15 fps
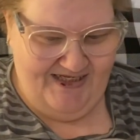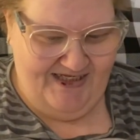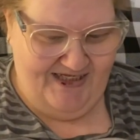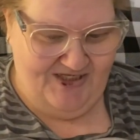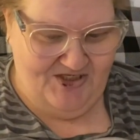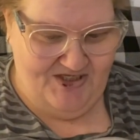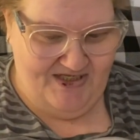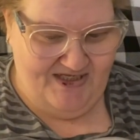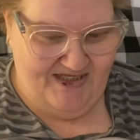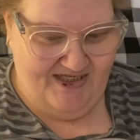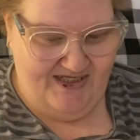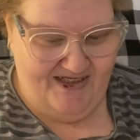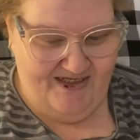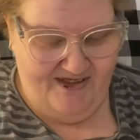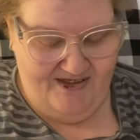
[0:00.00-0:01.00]
And she
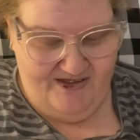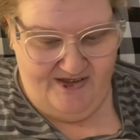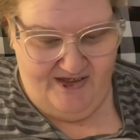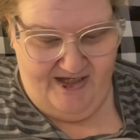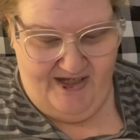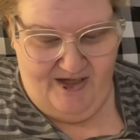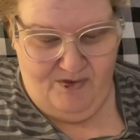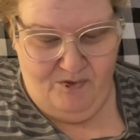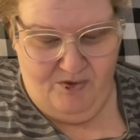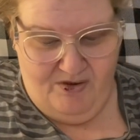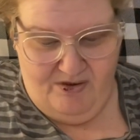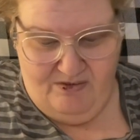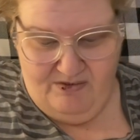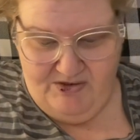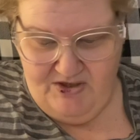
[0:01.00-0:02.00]
said, hey, whoa,